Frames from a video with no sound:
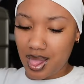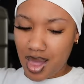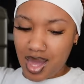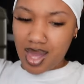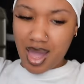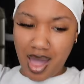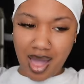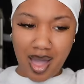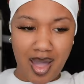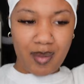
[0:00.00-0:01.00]
Hey,
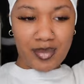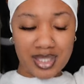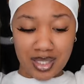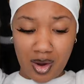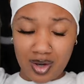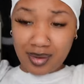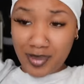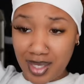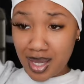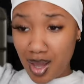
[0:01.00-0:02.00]
must sit on the
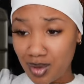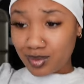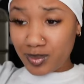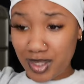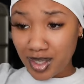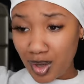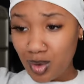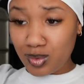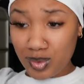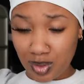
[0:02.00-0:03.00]
beat, ho, beat,
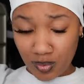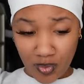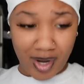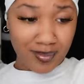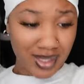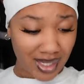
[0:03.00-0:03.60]
ho, he rap.